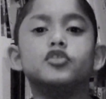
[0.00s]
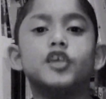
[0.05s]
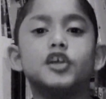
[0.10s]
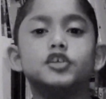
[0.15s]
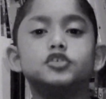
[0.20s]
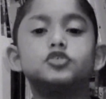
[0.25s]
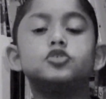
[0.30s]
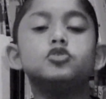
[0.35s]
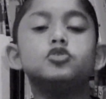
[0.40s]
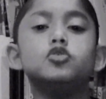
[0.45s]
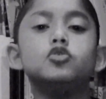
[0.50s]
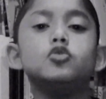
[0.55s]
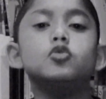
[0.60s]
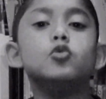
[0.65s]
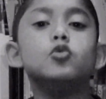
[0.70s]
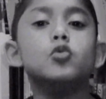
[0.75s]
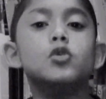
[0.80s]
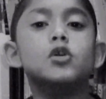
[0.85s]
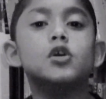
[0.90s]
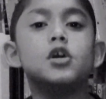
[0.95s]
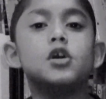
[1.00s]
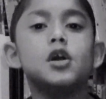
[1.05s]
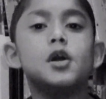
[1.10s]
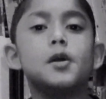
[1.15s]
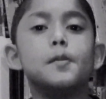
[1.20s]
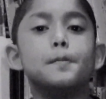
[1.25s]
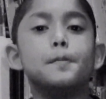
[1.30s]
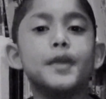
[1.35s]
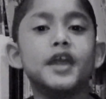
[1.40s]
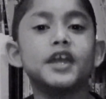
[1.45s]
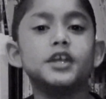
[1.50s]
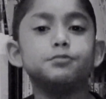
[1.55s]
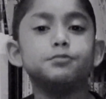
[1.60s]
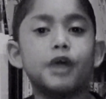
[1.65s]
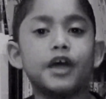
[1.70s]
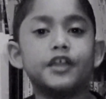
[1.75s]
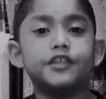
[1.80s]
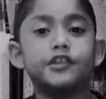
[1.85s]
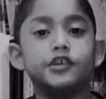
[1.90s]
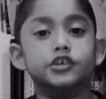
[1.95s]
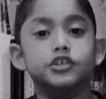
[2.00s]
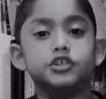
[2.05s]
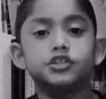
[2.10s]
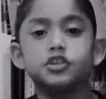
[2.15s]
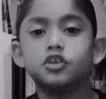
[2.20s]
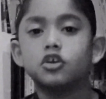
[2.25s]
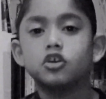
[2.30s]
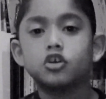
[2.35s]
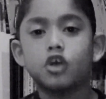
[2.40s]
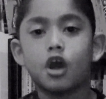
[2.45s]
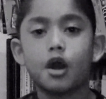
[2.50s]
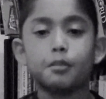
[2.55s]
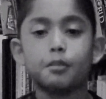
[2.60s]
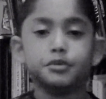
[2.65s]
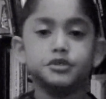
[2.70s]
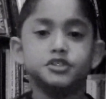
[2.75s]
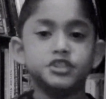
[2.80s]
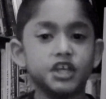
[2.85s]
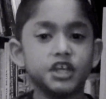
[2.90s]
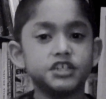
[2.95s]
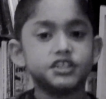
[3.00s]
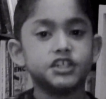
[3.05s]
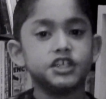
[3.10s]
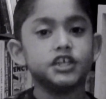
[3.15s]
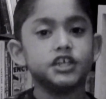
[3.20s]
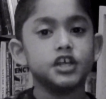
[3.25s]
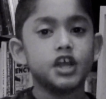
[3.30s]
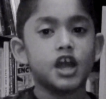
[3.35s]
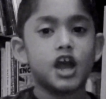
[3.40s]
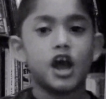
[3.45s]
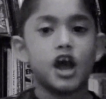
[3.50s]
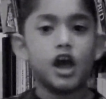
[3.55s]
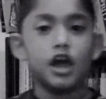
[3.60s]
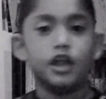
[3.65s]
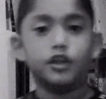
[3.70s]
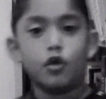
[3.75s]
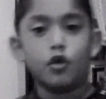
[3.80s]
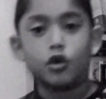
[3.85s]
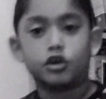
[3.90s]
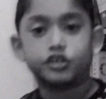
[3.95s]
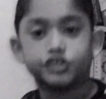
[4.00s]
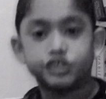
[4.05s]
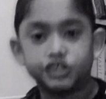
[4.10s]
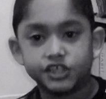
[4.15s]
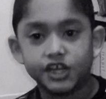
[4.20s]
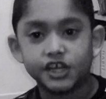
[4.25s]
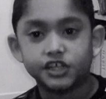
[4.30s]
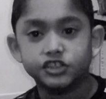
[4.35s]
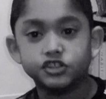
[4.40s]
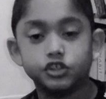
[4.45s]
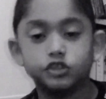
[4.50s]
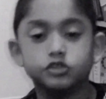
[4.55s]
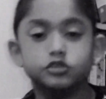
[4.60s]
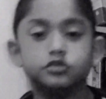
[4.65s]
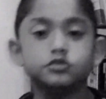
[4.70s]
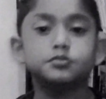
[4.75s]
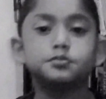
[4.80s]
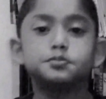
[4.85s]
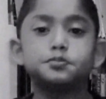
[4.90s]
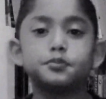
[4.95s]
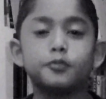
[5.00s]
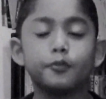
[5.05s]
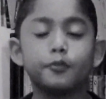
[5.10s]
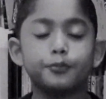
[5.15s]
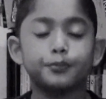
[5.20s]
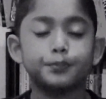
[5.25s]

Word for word: Well, there's two main methods, carbon dating and oxidation.